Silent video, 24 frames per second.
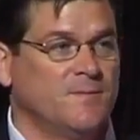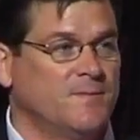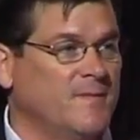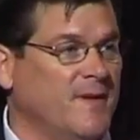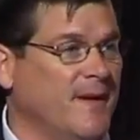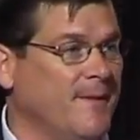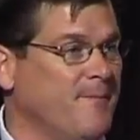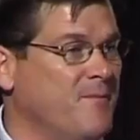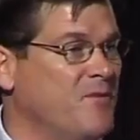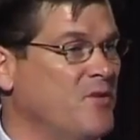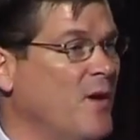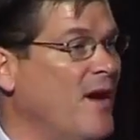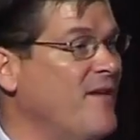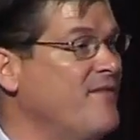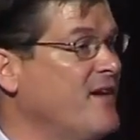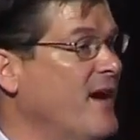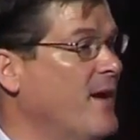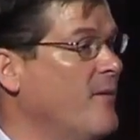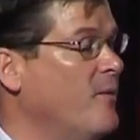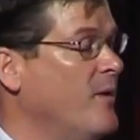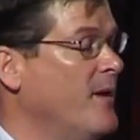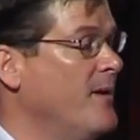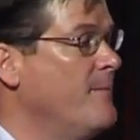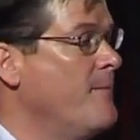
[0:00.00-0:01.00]
Okay, so I've
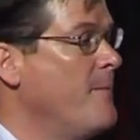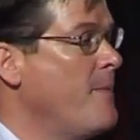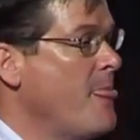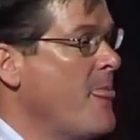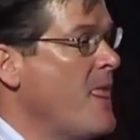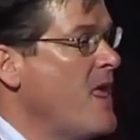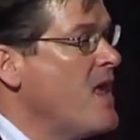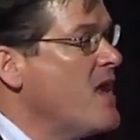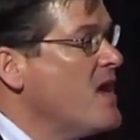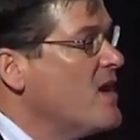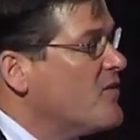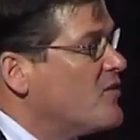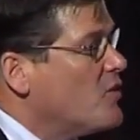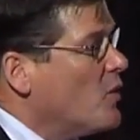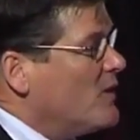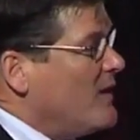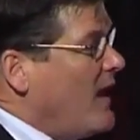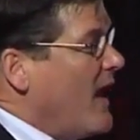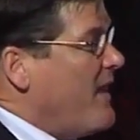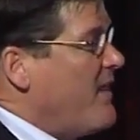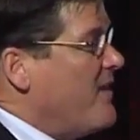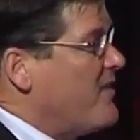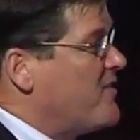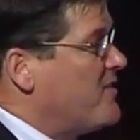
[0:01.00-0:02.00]
got one. So a
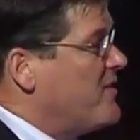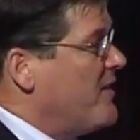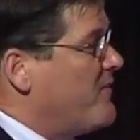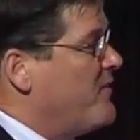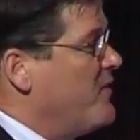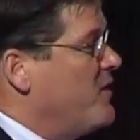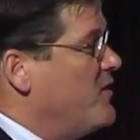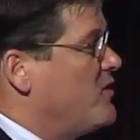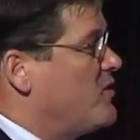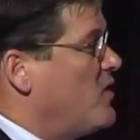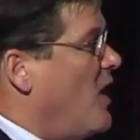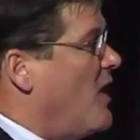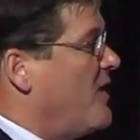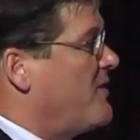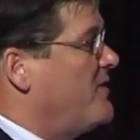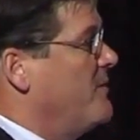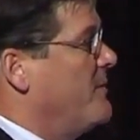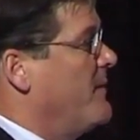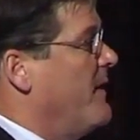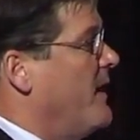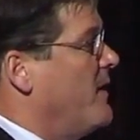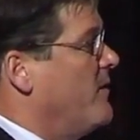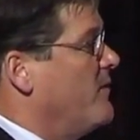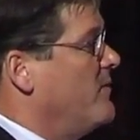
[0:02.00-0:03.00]
lot of the stuff that you talked
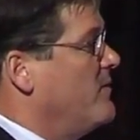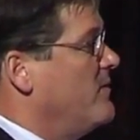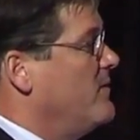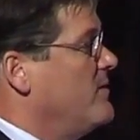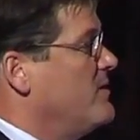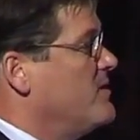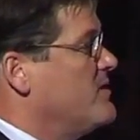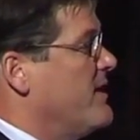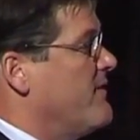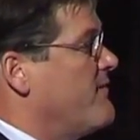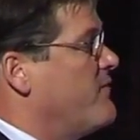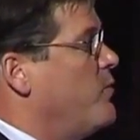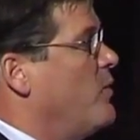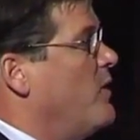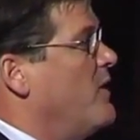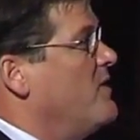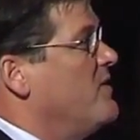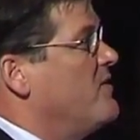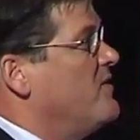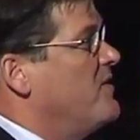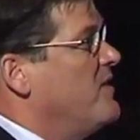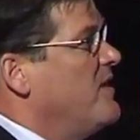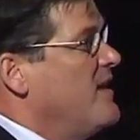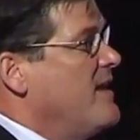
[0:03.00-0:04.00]
about, Jeff,
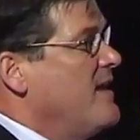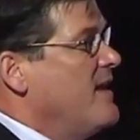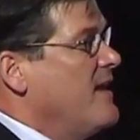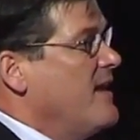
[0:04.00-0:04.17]
was